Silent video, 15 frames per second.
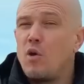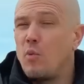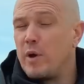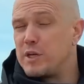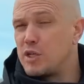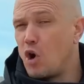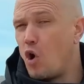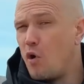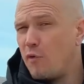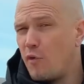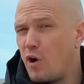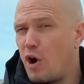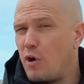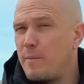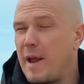which
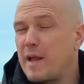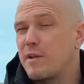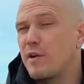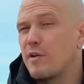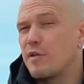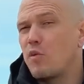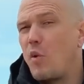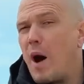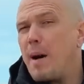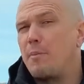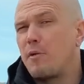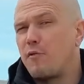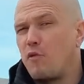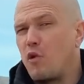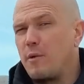overall makes their squat
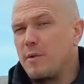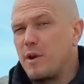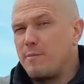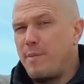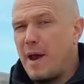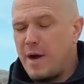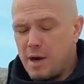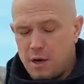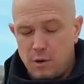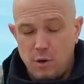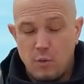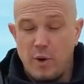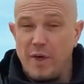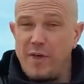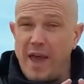performance better
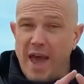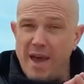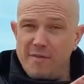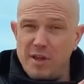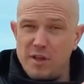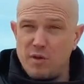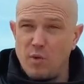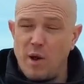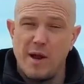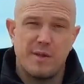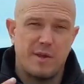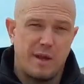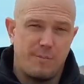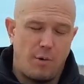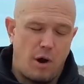with heavy
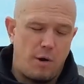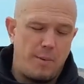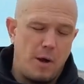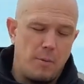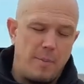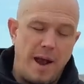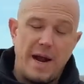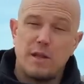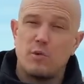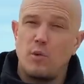squats like barbell back